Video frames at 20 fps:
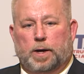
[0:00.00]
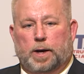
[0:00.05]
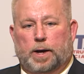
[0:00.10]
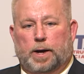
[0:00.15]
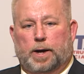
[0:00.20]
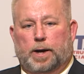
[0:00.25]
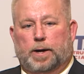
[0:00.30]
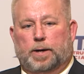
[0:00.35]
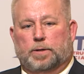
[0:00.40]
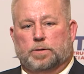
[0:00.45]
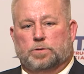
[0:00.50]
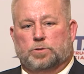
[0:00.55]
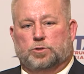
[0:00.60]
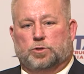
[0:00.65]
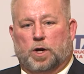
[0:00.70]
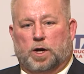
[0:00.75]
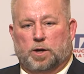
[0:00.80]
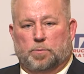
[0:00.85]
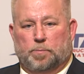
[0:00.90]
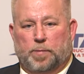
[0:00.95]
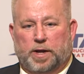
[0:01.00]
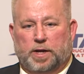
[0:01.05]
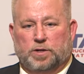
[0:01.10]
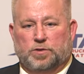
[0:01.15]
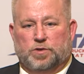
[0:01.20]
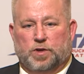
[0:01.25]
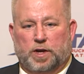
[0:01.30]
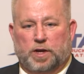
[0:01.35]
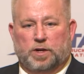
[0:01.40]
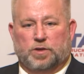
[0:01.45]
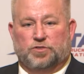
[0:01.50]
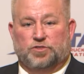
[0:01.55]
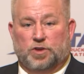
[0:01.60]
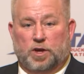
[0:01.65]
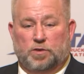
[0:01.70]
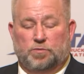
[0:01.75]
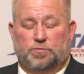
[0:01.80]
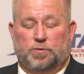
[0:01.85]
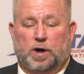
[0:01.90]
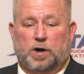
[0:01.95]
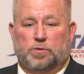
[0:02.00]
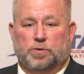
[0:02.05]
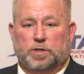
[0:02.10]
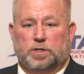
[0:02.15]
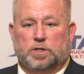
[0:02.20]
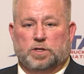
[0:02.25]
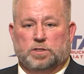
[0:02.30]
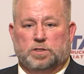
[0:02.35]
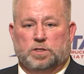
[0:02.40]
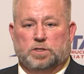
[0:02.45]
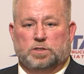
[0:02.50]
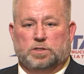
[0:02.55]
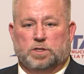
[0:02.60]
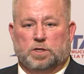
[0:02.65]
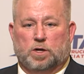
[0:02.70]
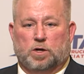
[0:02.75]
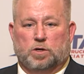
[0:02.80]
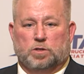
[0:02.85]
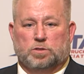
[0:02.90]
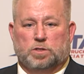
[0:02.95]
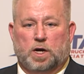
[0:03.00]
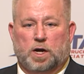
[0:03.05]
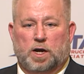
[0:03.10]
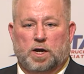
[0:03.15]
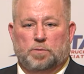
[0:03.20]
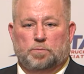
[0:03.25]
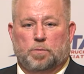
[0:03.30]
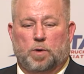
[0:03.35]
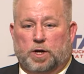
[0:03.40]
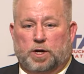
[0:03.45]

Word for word: Uh, try to maintain a safe following distance at all times.